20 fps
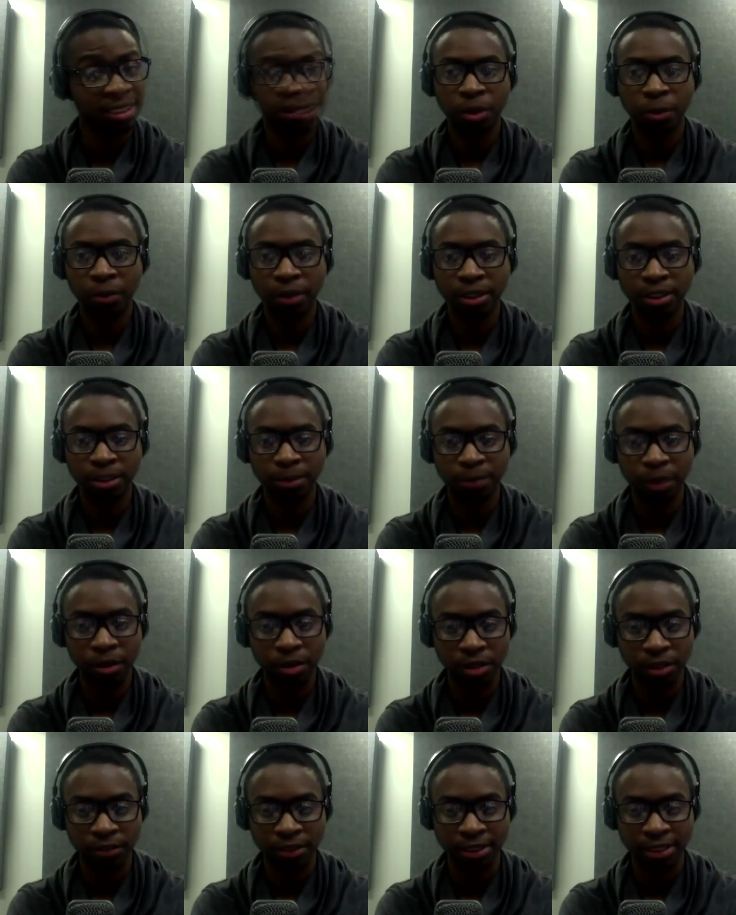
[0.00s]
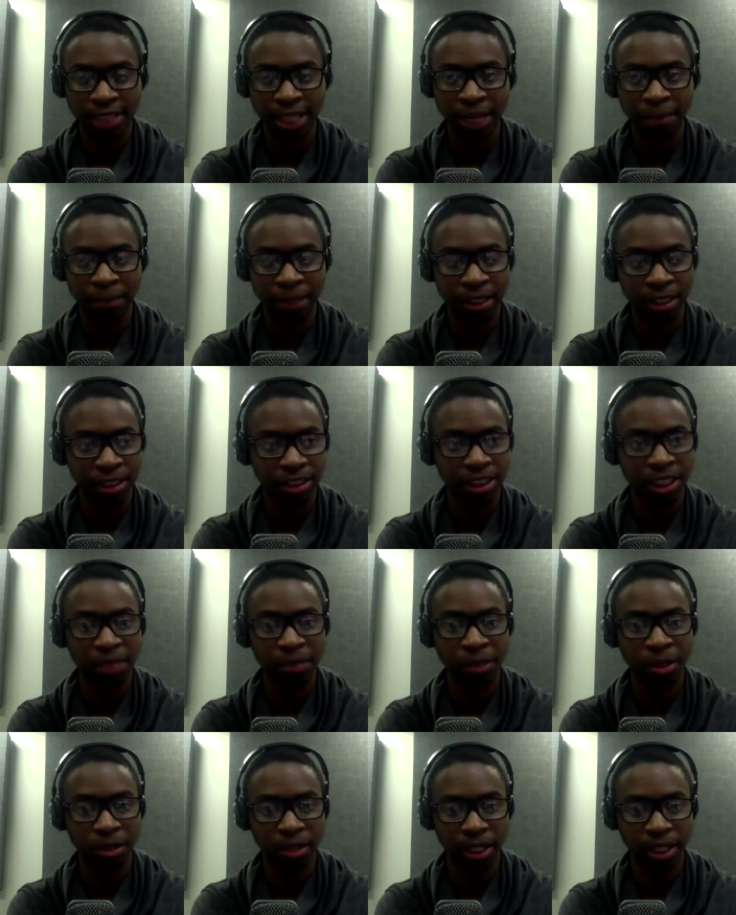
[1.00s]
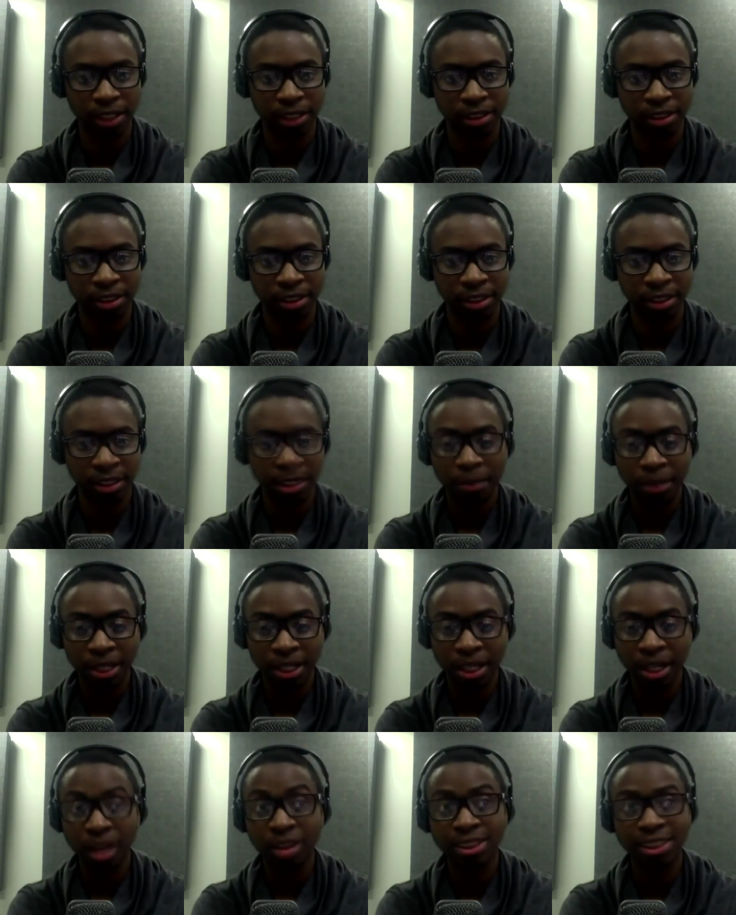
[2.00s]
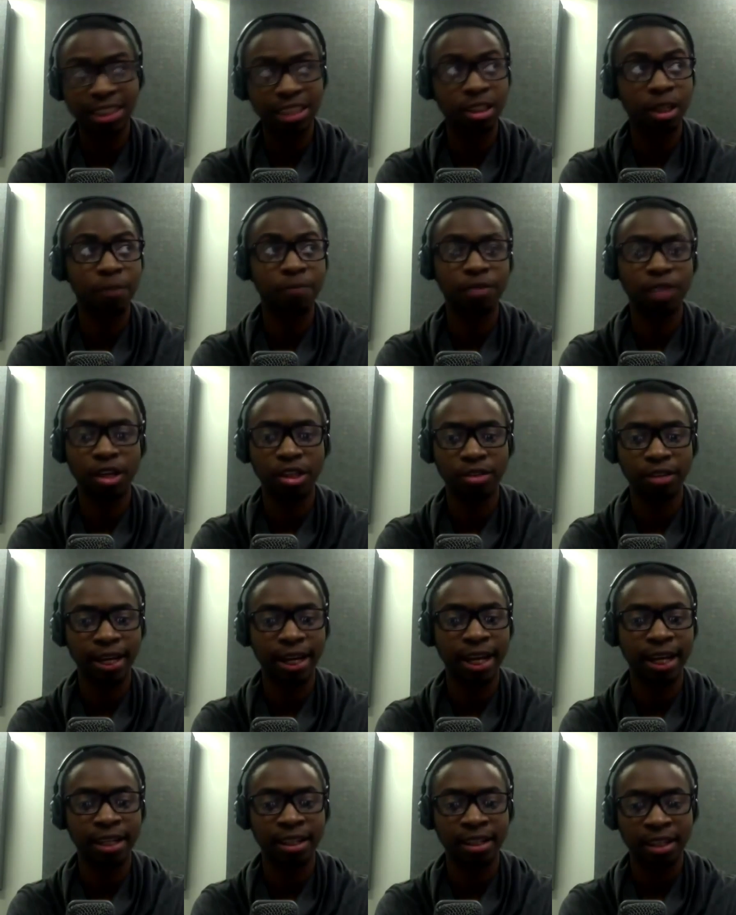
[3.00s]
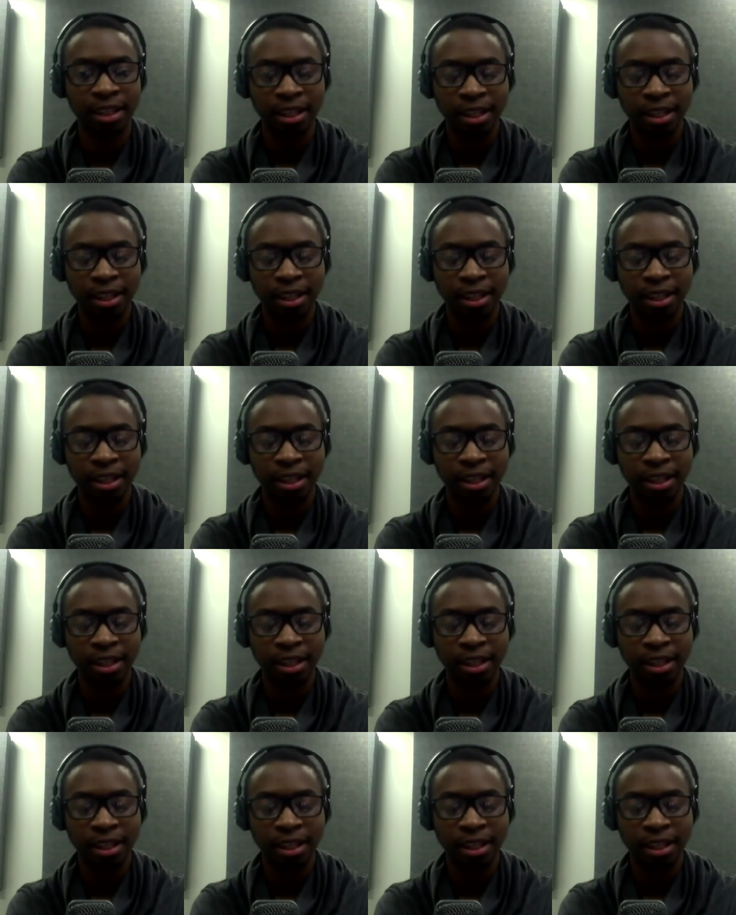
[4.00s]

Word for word: No point in both of us camping in the same location. Emily, I'll set up further ahead.